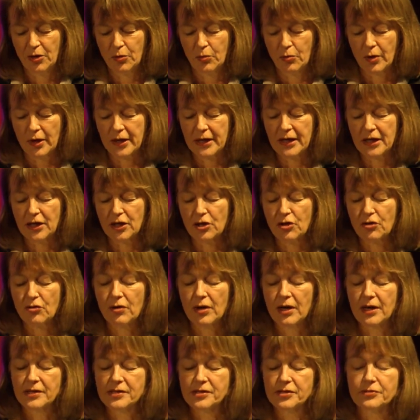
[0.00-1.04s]
working
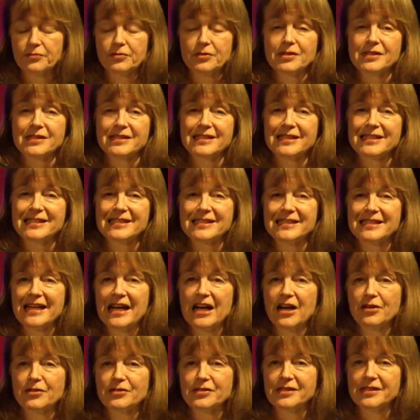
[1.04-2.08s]
across over
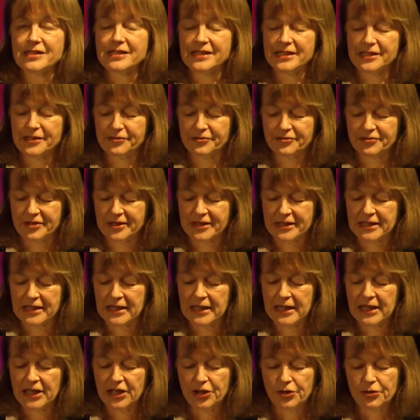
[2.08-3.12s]
6,000 different
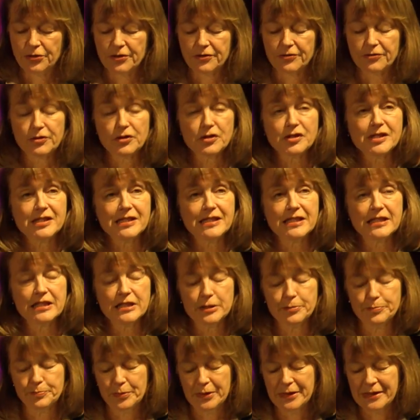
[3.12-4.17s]

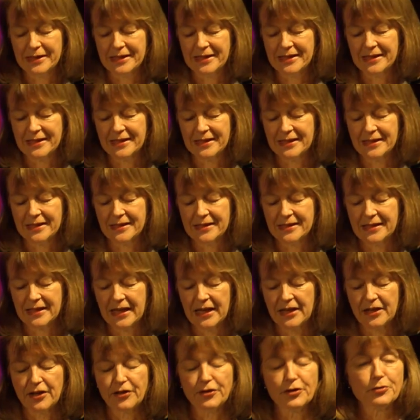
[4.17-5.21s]
universities, businesses,
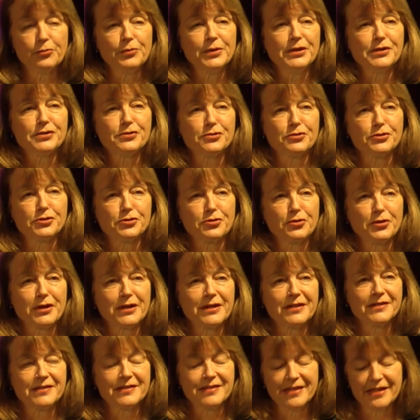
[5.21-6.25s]
and other research
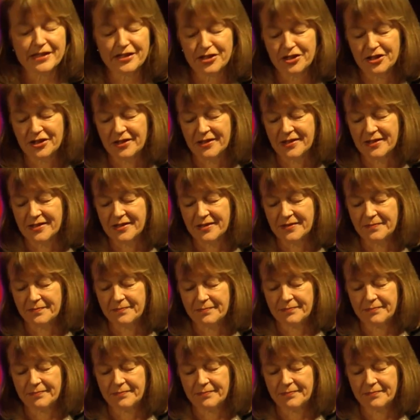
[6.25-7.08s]
organizations.